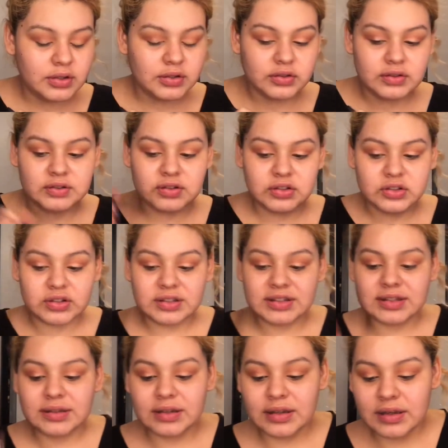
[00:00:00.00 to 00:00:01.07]
It's
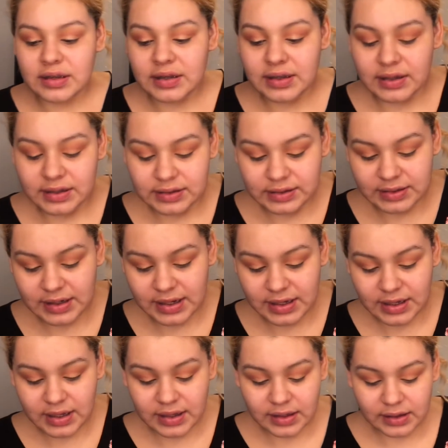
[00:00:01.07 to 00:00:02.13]
just
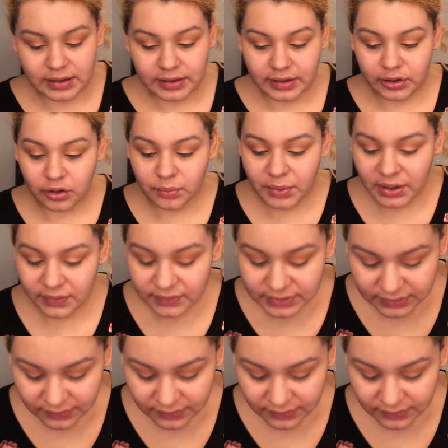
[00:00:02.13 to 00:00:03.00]
taking a little bit of